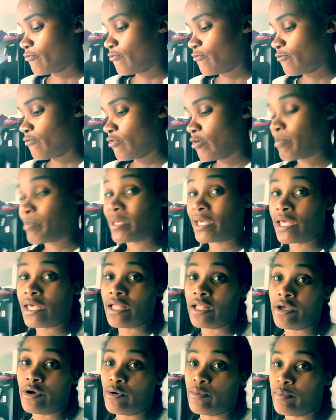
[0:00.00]
for
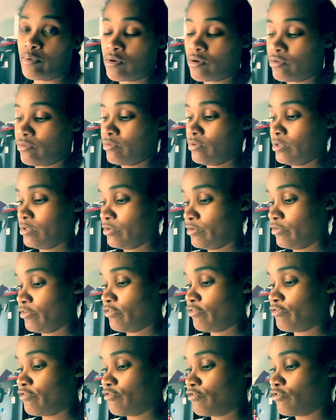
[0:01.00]
picking it up on
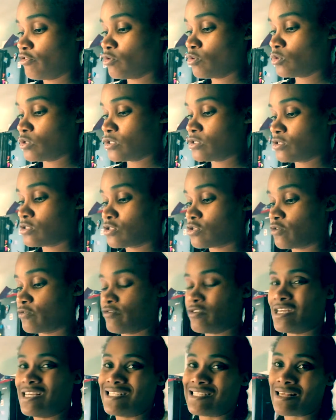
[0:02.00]
food and stuff.
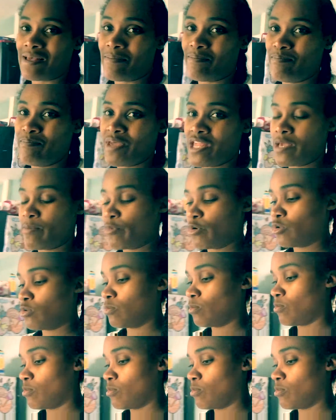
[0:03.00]
Is minimal